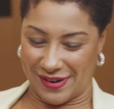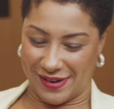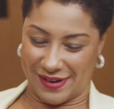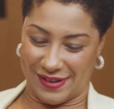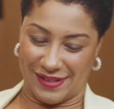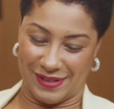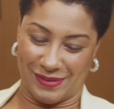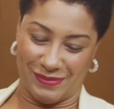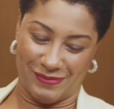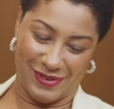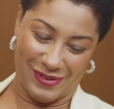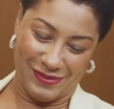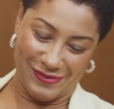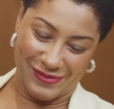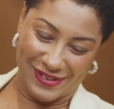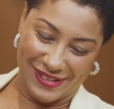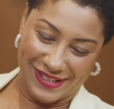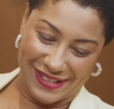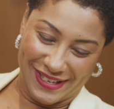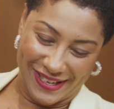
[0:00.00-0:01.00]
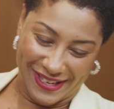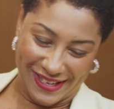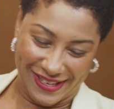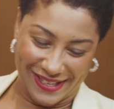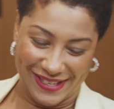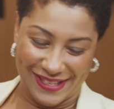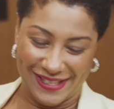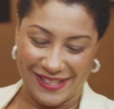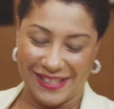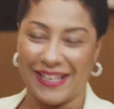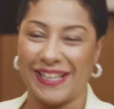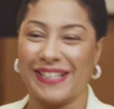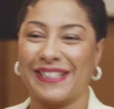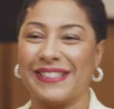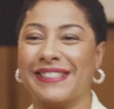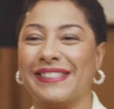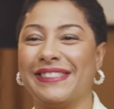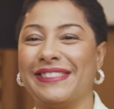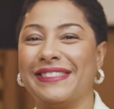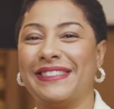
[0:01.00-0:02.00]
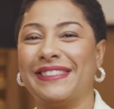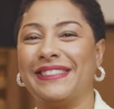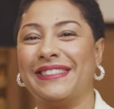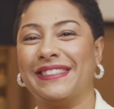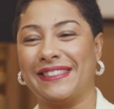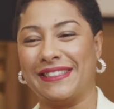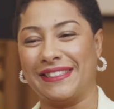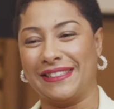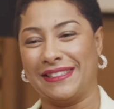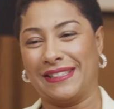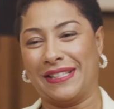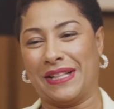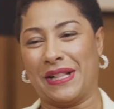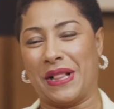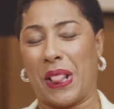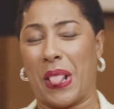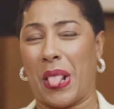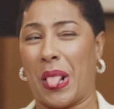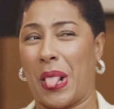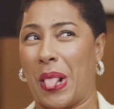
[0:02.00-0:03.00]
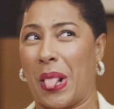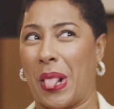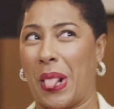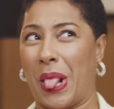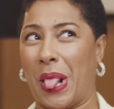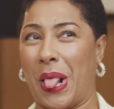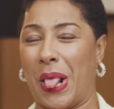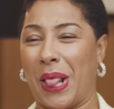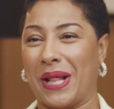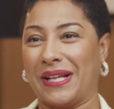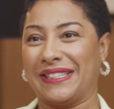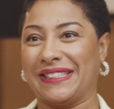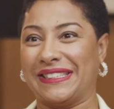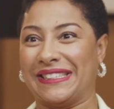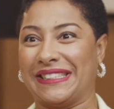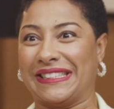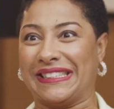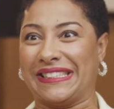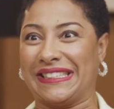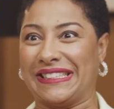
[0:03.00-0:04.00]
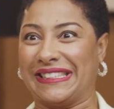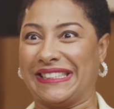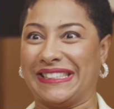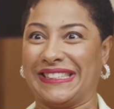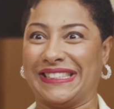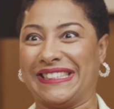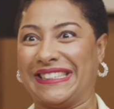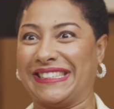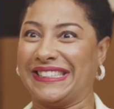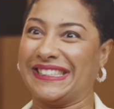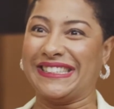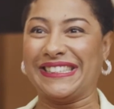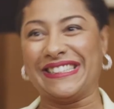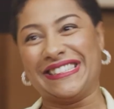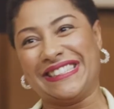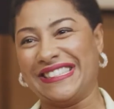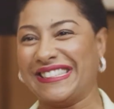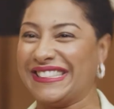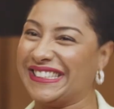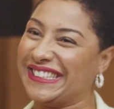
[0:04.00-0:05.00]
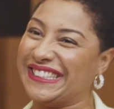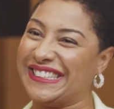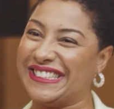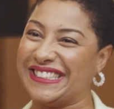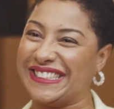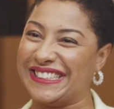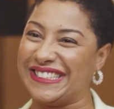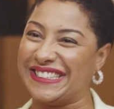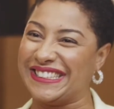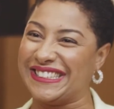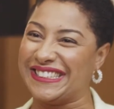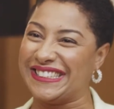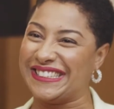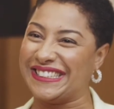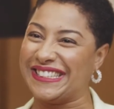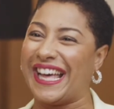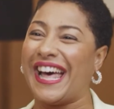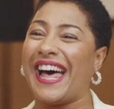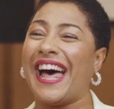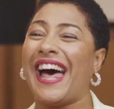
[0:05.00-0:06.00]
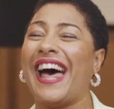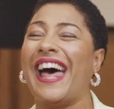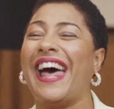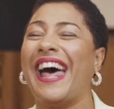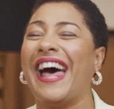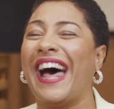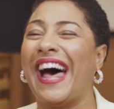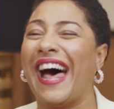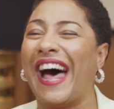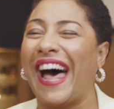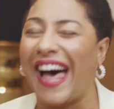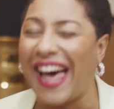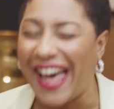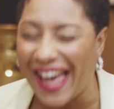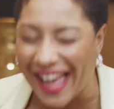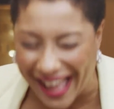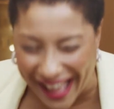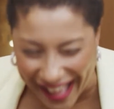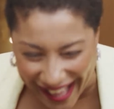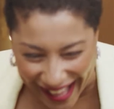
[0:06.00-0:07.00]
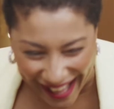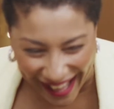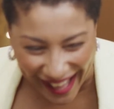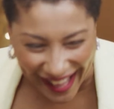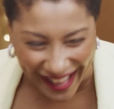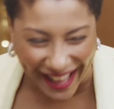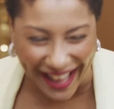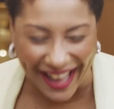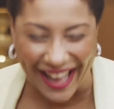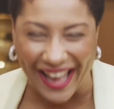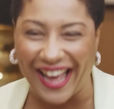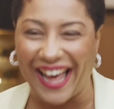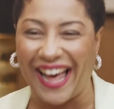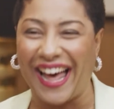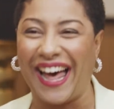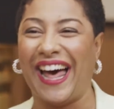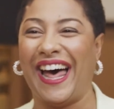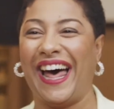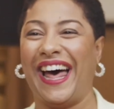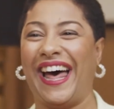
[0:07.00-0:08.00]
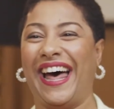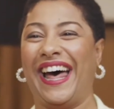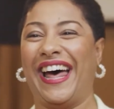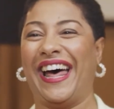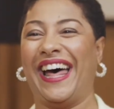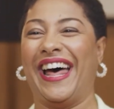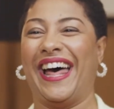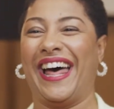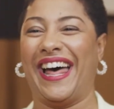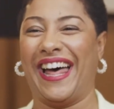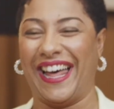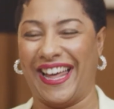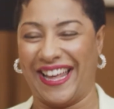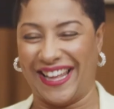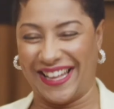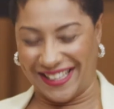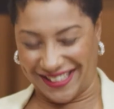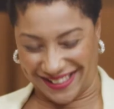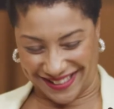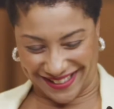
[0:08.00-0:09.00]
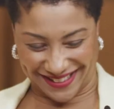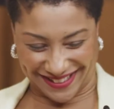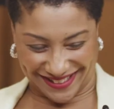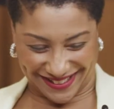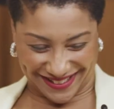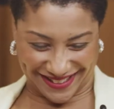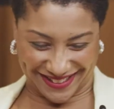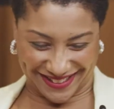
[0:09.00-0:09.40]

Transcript: Yeah. One word, fast. This is the thing. I've had quick fire rounds where it's like longer than the interview. I'm like, no. The idea is you're not supposed to be